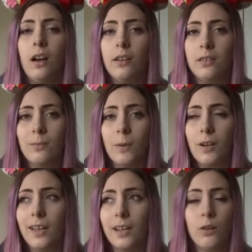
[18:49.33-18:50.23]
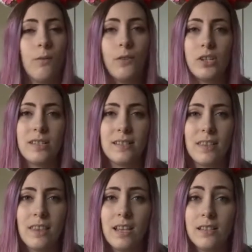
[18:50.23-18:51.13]
under my Converses
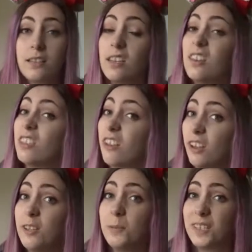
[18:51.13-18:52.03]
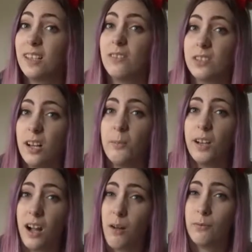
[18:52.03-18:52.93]
and things, and ninety percent of the time
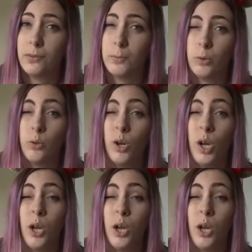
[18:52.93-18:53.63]
they're comfortable,